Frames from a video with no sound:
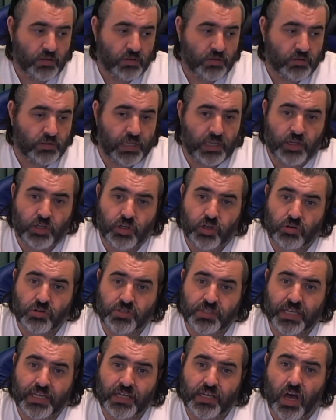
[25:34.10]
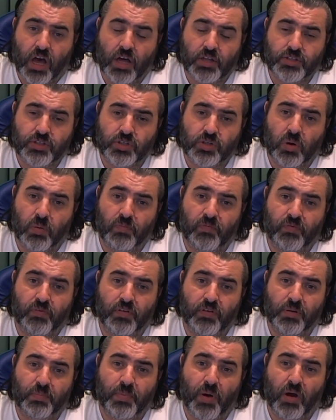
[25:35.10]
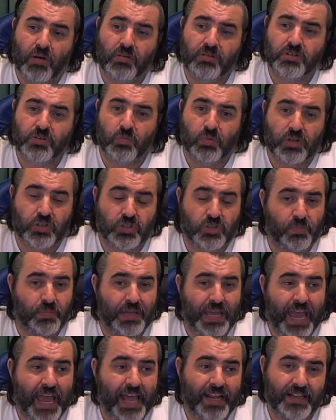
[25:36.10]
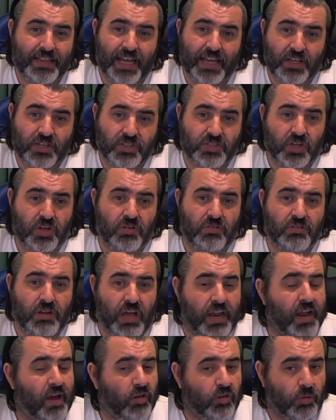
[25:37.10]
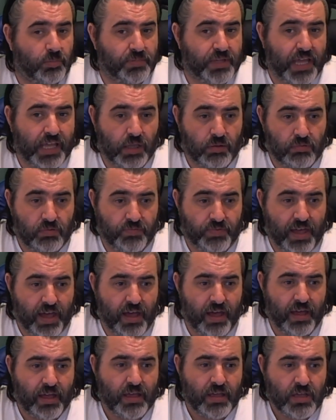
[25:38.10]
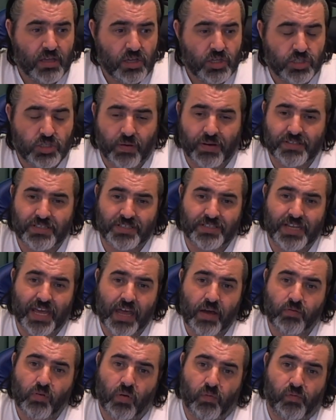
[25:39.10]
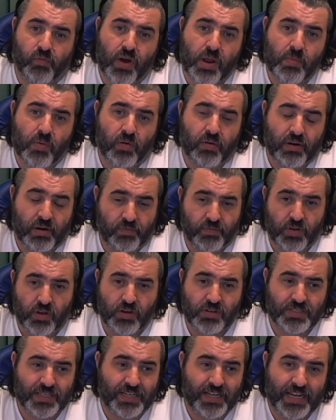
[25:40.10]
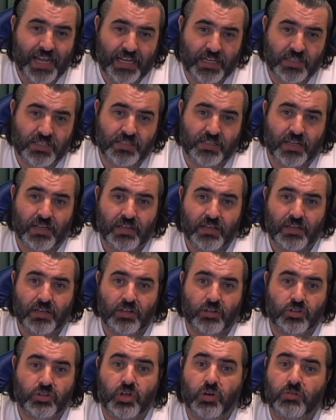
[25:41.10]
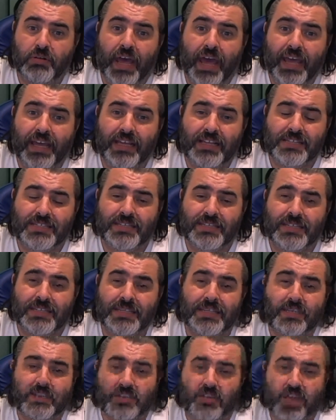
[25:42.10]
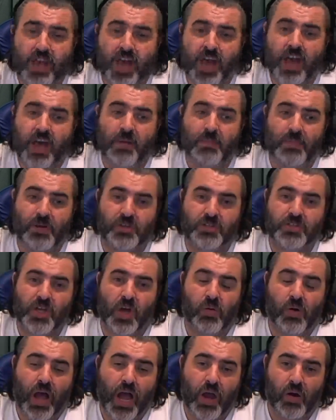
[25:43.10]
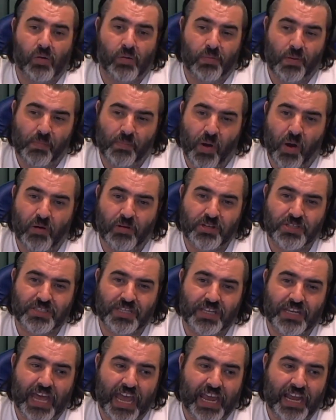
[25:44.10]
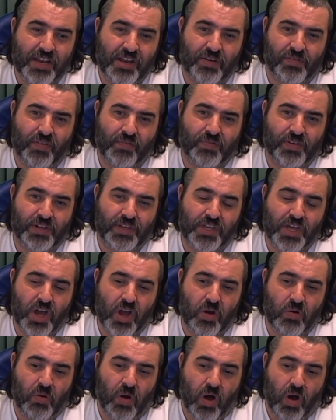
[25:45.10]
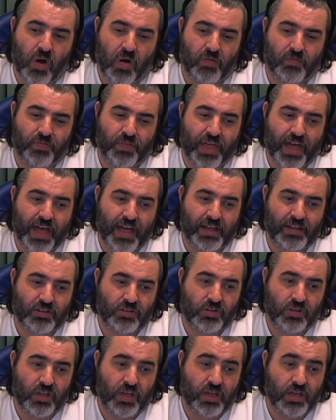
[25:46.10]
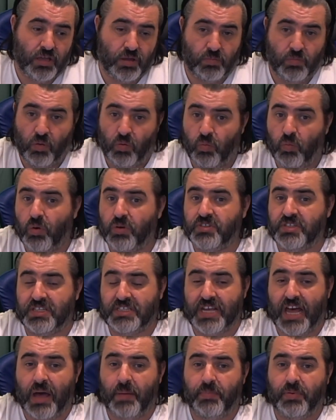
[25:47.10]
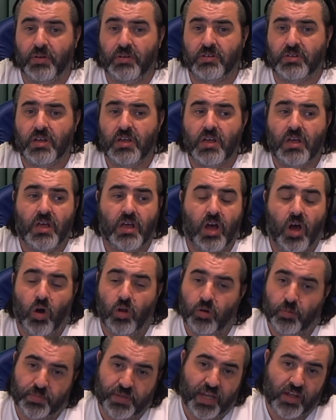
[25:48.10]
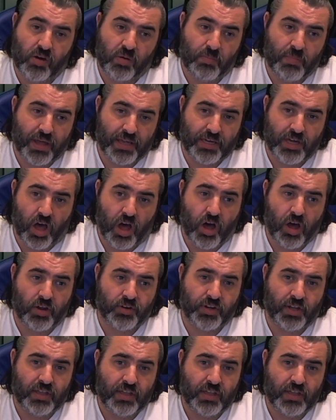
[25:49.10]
DQC card to come through the post, which should be any day soon, and I'll update you with that. So as I say, I've got 3 more interviews in the next 2 days. So I will be posting another video of that once it's happened, an update on my card,